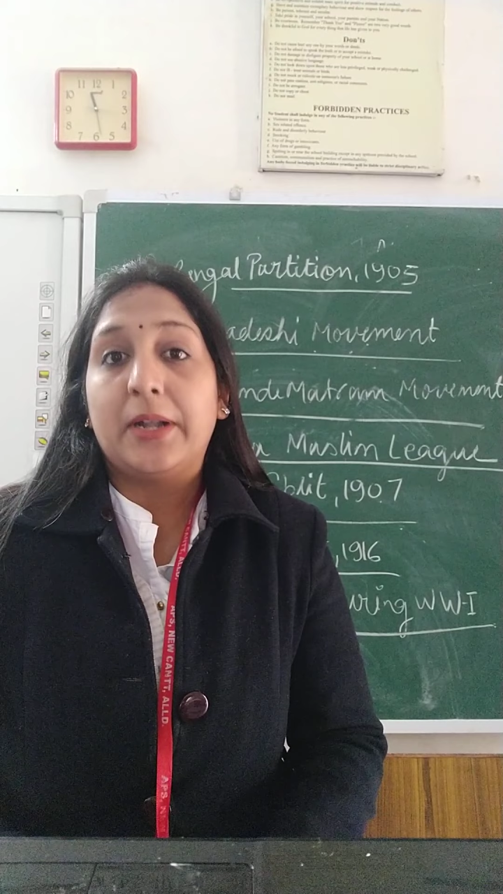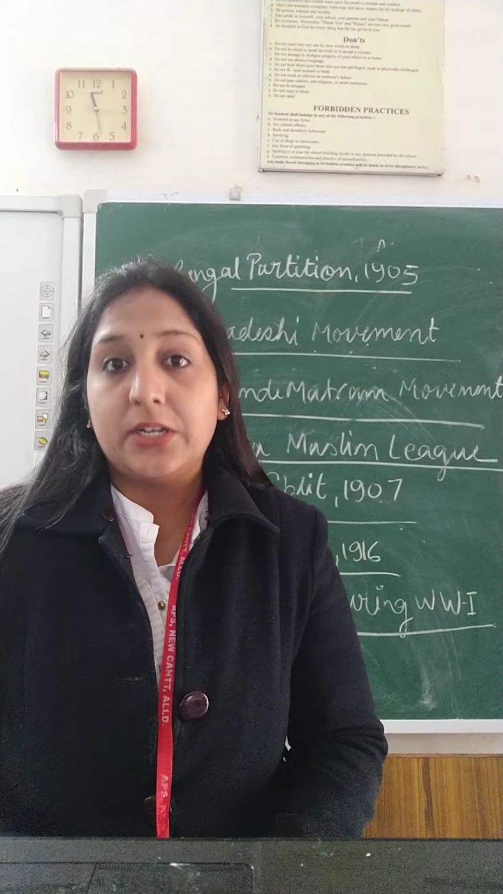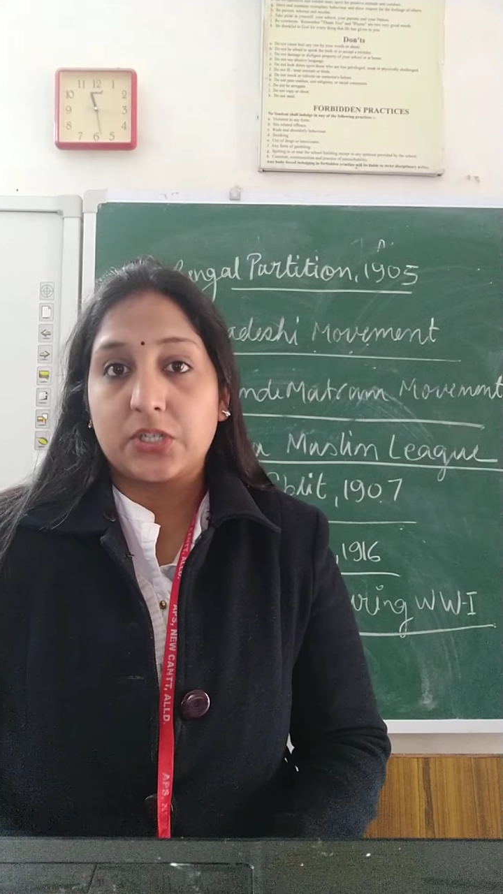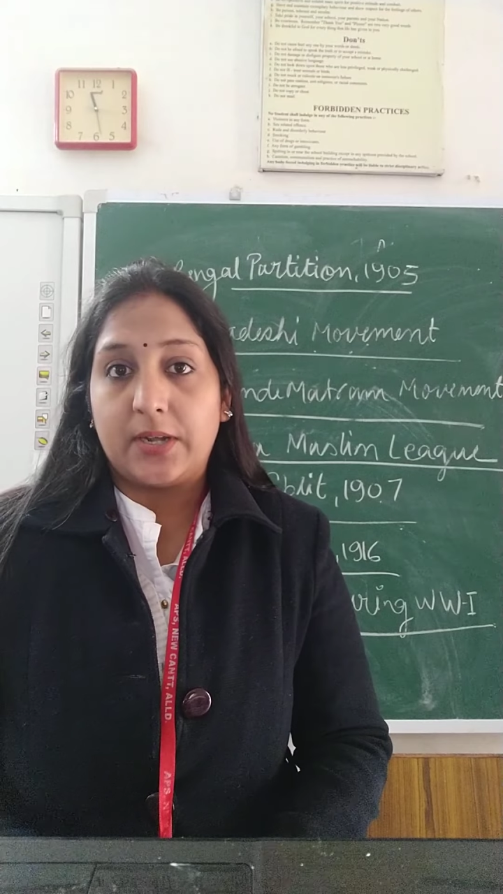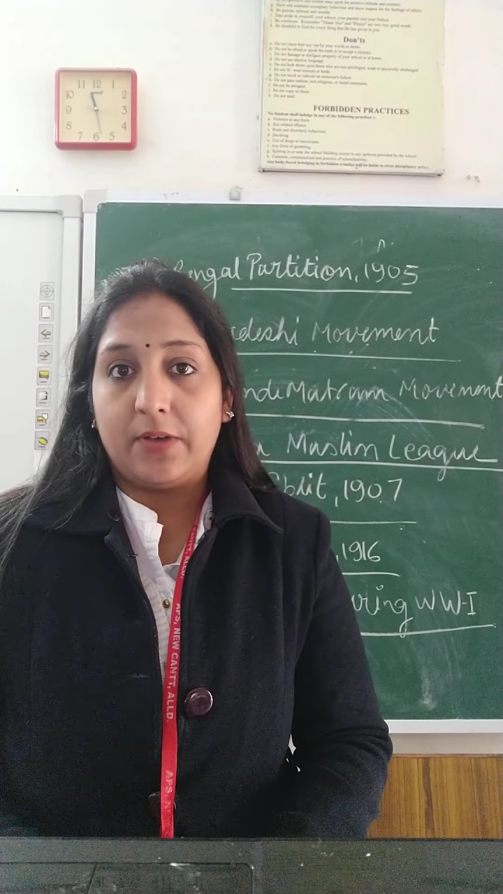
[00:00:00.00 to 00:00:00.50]

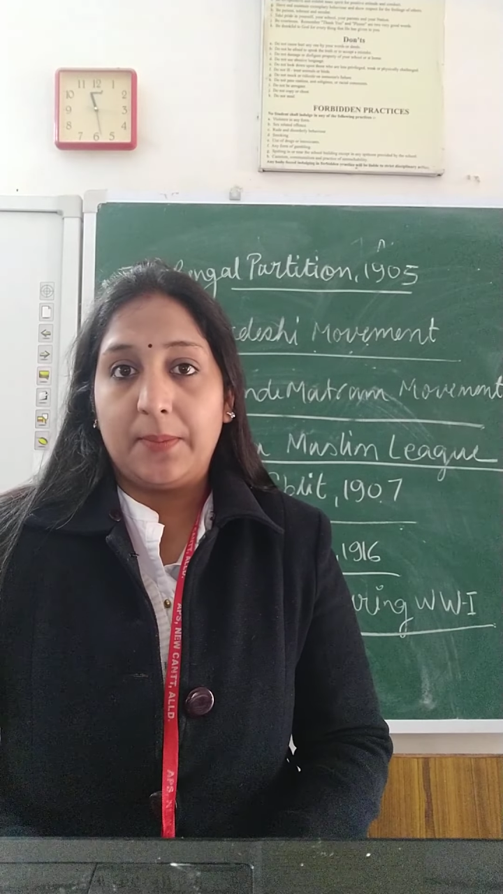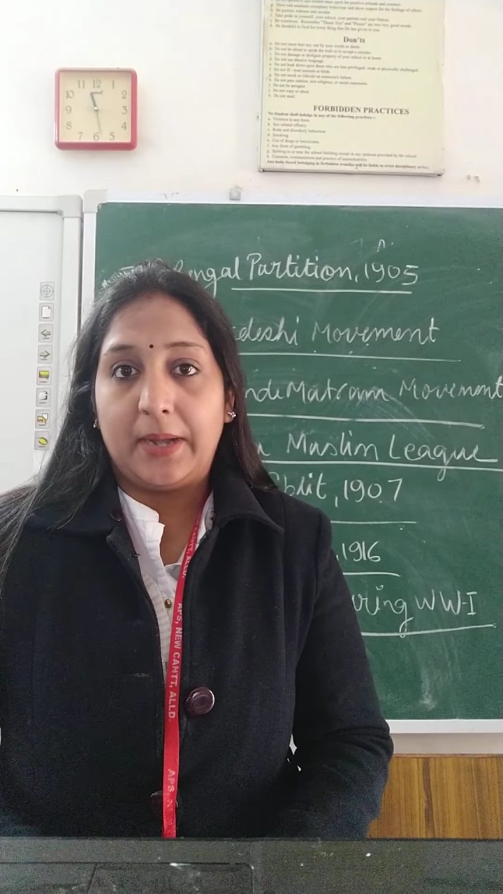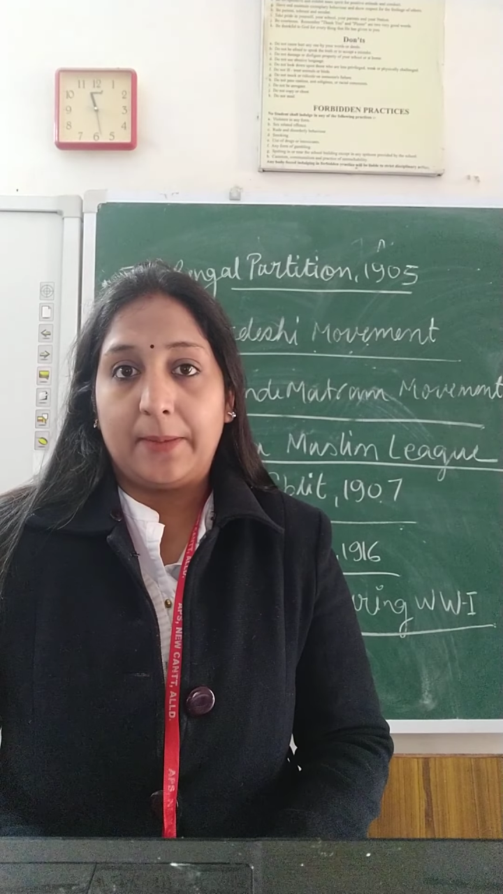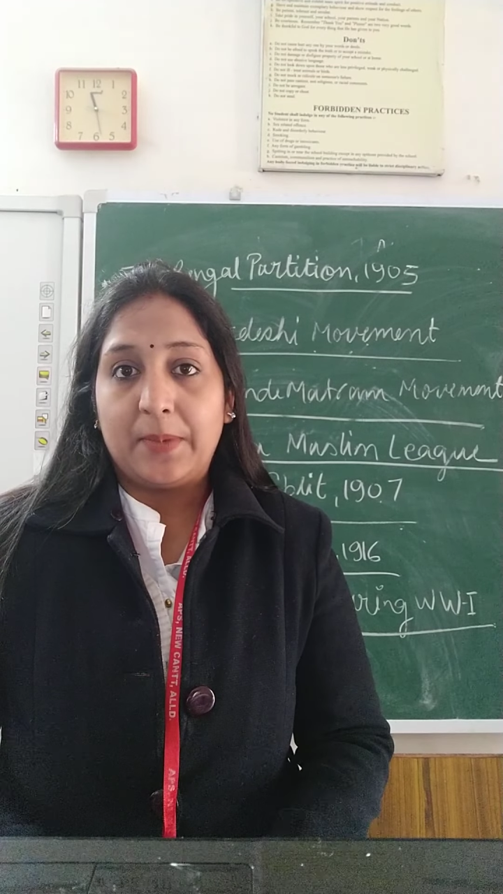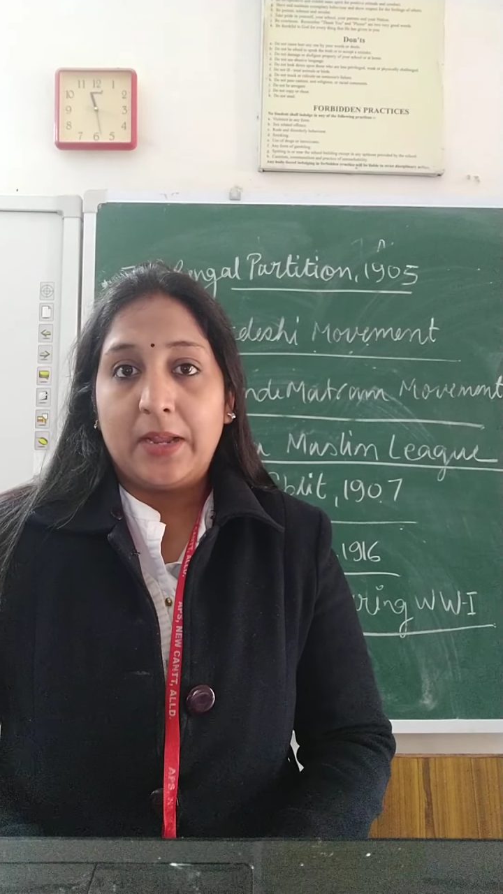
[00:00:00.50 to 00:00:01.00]
British
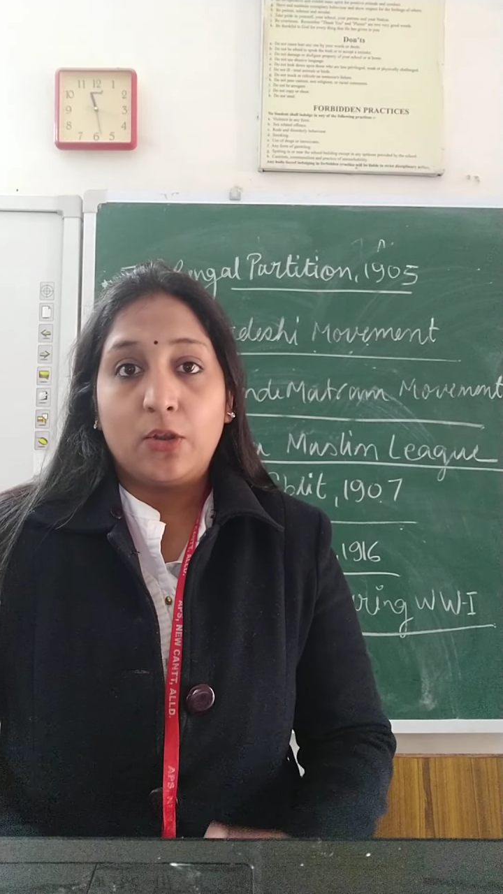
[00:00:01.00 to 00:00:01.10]
government.